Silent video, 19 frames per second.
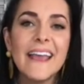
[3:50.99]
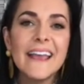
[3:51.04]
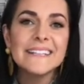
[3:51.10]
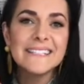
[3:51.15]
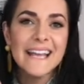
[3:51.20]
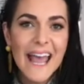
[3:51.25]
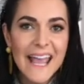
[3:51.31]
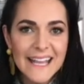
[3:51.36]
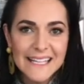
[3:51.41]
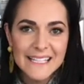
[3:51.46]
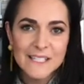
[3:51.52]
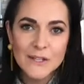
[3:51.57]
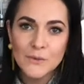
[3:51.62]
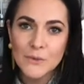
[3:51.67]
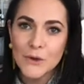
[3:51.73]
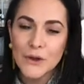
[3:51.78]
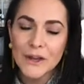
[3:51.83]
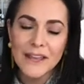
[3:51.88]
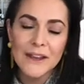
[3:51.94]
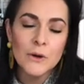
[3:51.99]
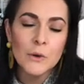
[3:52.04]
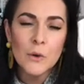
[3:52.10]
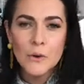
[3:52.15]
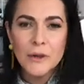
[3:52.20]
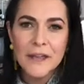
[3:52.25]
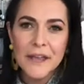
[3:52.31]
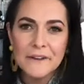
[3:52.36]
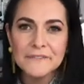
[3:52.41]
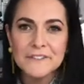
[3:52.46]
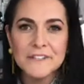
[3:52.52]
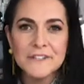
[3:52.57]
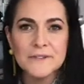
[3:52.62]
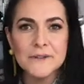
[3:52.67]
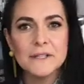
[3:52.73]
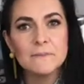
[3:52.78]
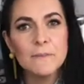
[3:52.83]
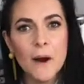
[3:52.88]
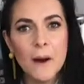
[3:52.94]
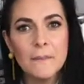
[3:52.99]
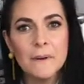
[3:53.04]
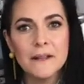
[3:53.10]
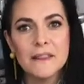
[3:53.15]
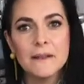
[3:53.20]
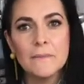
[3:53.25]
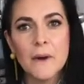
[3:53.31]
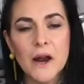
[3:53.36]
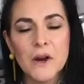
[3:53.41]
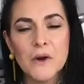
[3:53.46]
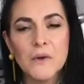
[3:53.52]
Take it to work and all you have to do is pop it in the